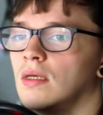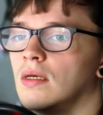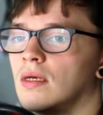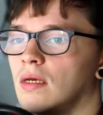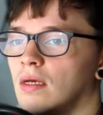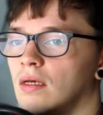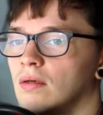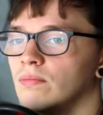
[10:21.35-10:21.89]

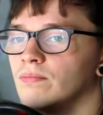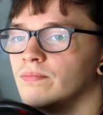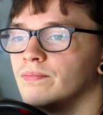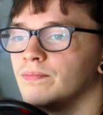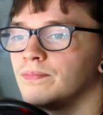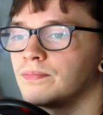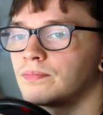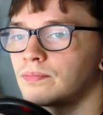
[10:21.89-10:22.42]

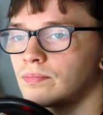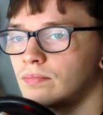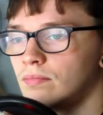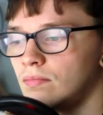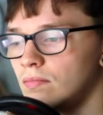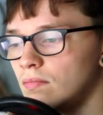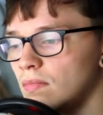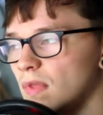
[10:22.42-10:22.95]

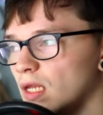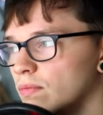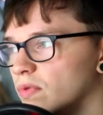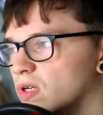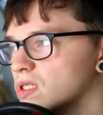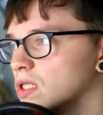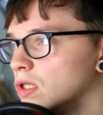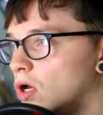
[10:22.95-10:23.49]

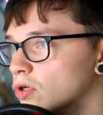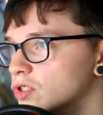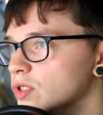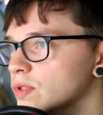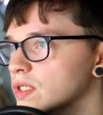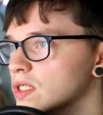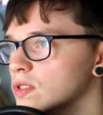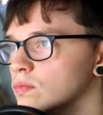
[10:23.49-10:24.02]
Because a lot of
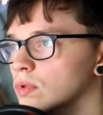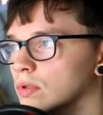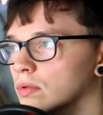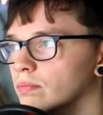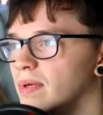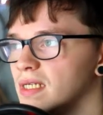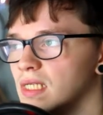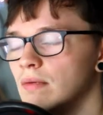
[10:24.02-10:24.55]
tutors will
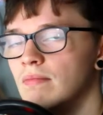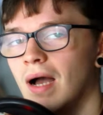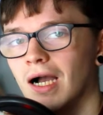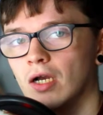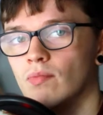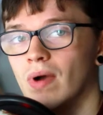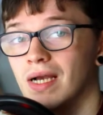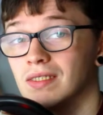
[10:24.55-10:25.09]
basically
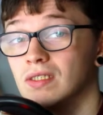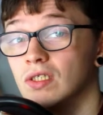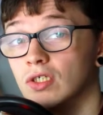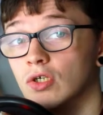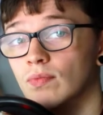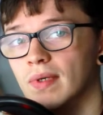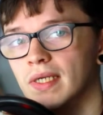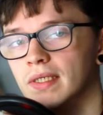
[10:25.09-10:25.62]
mark them as they
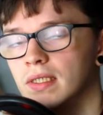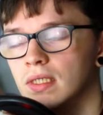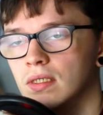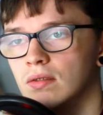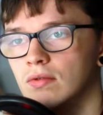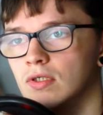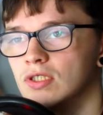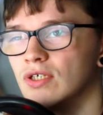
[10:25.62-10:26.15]
come in,
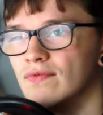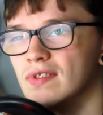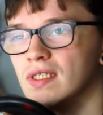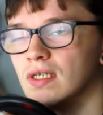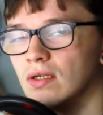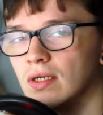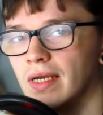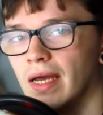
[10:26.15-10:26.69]
because obviously
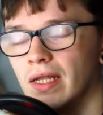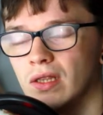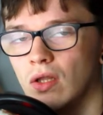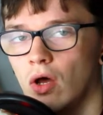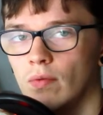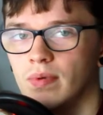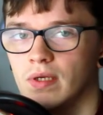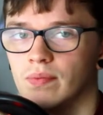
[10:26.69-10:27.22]
they're going to get a
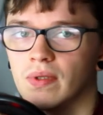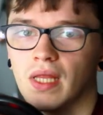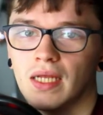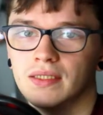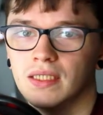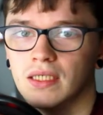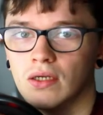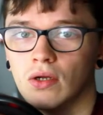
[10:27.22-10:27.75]
lot of people
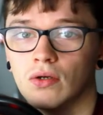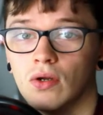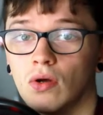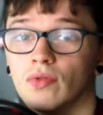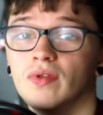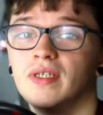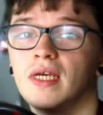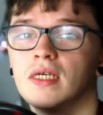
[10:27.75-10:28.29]
handing it
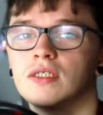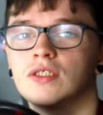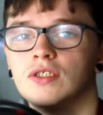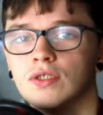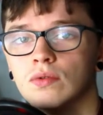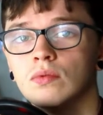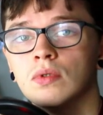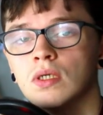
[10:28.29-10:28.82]
on the day it's
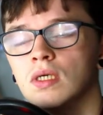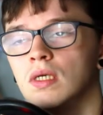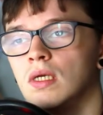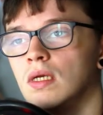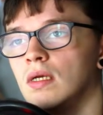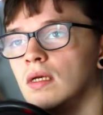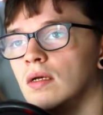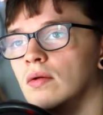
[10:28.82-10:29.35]
due.
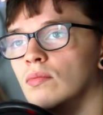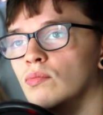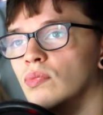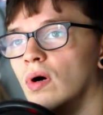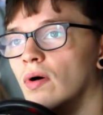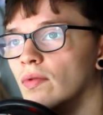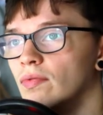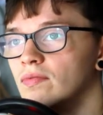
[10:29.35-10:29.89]

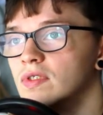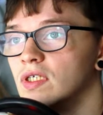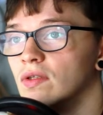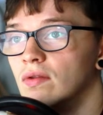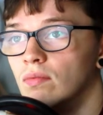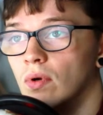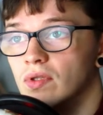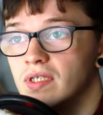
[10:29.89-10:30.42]
But so
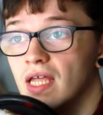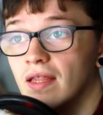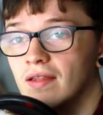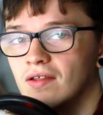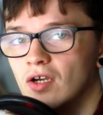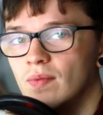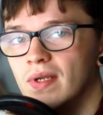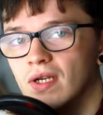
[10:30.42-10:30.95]
the ones that
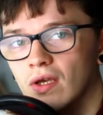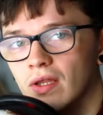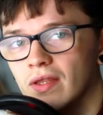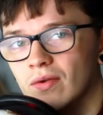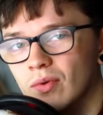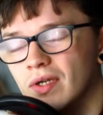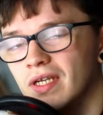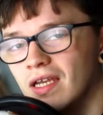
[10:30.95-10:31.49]
come in early,
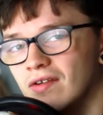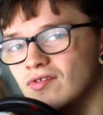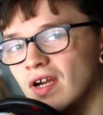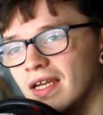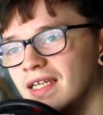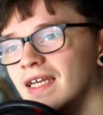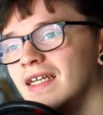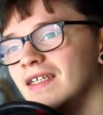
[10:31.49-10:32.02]
they want to try
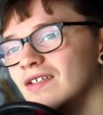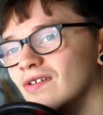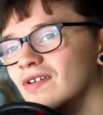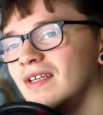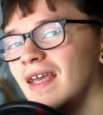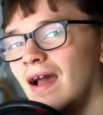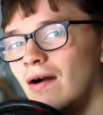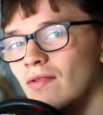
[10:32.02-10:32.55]
and get it done
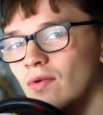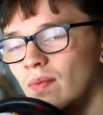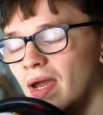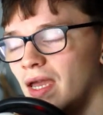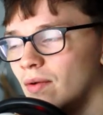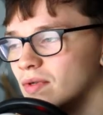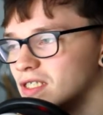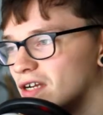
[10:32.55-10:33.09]
and get out of the
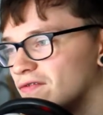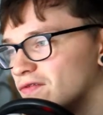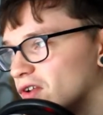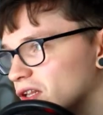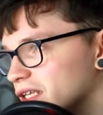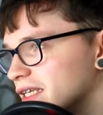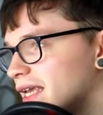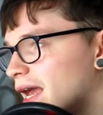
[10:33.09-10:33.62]
way, which I
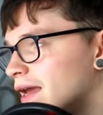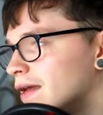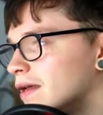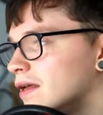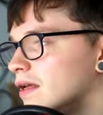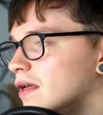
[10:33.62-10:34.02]
fully get.